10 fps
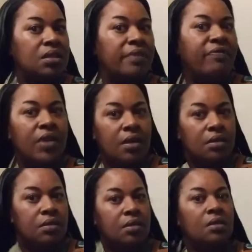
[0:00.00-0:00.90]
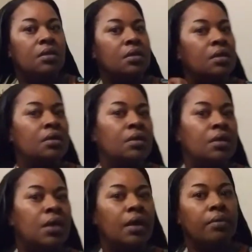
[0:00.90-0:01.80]
It feels
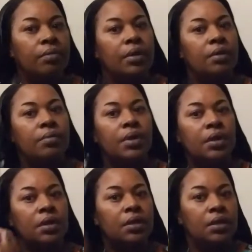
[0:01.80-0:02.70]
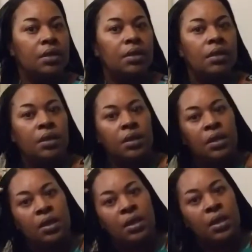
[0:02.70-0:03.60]
like really, really good.
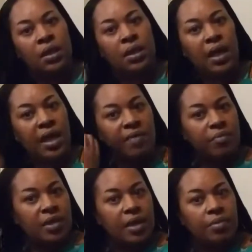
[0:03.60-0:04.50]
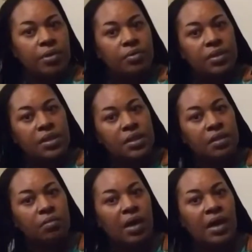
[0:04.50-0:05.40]
And I haven't been able to do this in a
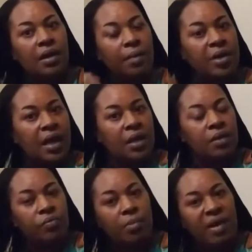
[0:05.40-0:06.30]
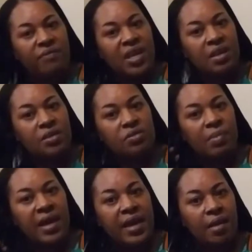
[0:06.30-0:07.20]
while. I mean, I can run my fingers through
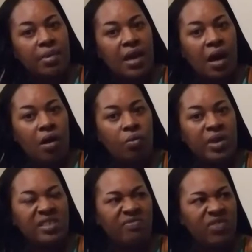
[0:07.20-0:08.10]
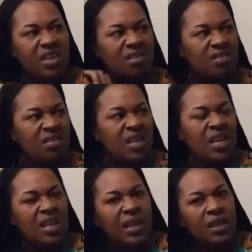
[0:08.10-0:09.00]
my hair, but I always feel
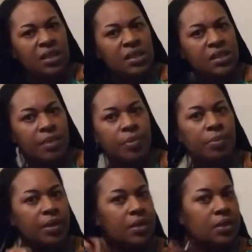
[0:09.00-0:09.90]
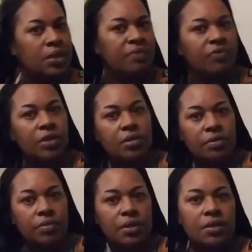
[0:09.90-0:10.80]
like a little something, but this just feels
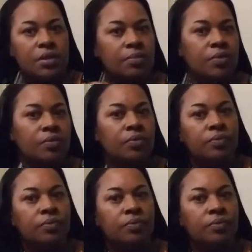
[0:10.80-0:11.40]
real smooth.